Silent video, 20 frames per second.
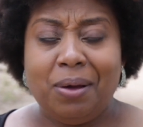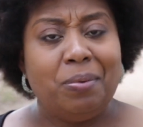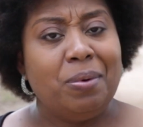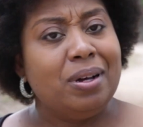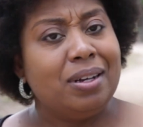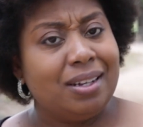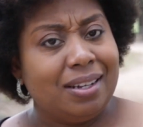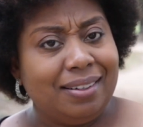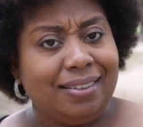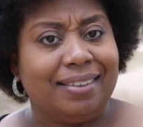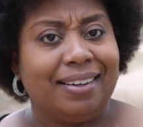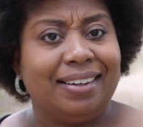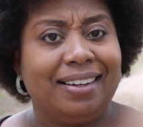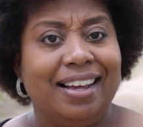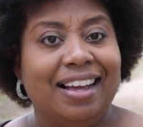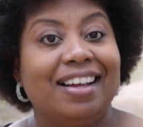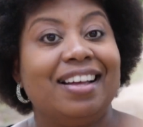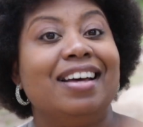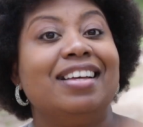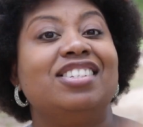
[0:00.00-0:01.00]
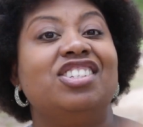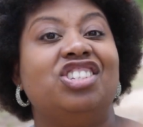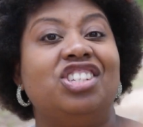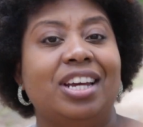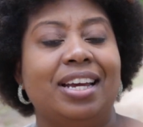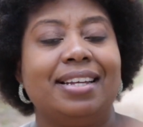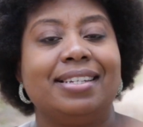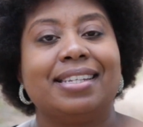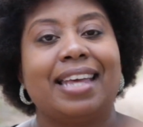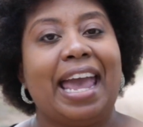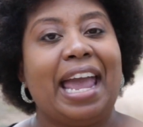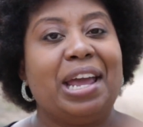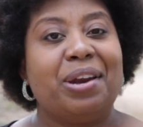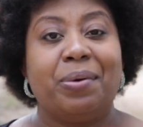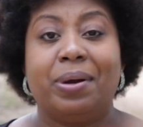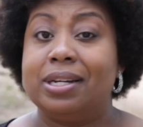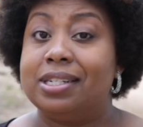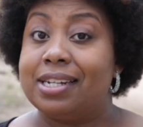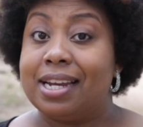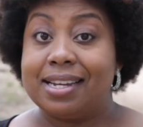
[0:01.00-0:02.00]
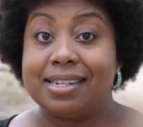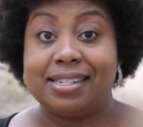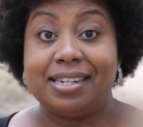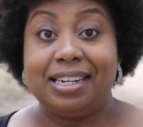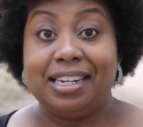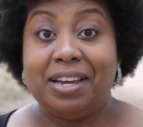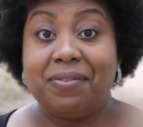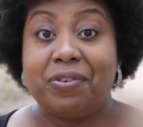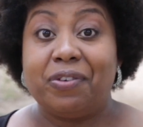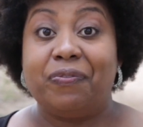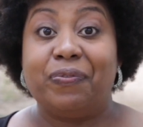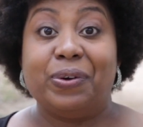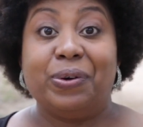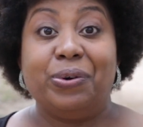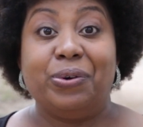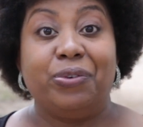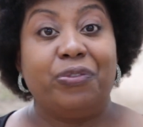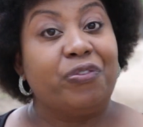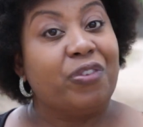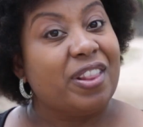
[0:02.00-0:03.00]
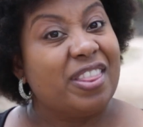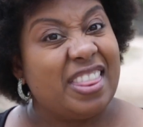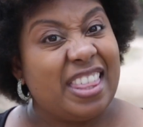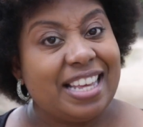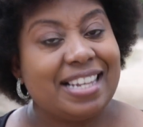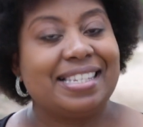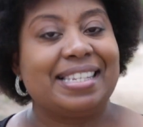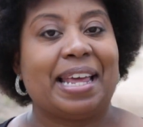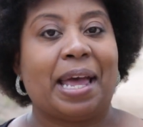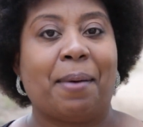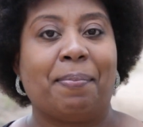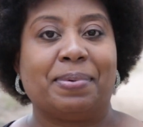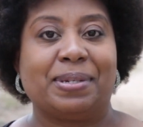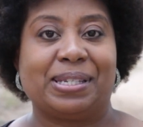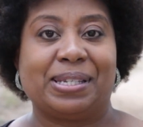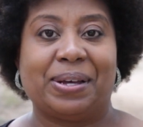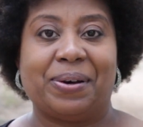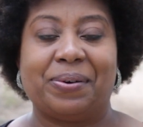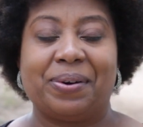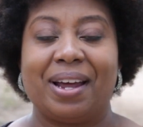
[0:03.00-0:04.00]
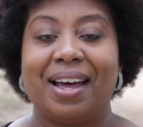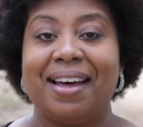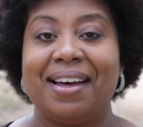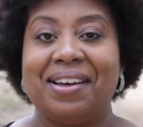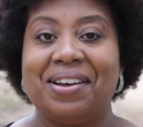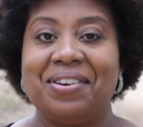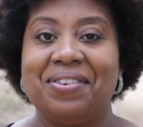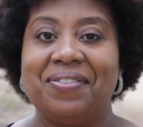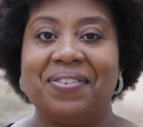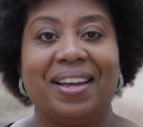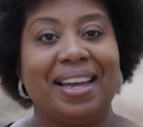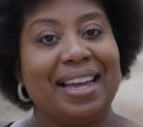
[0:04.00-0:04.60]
Well, good, because G's Catering just delivered food for this episode of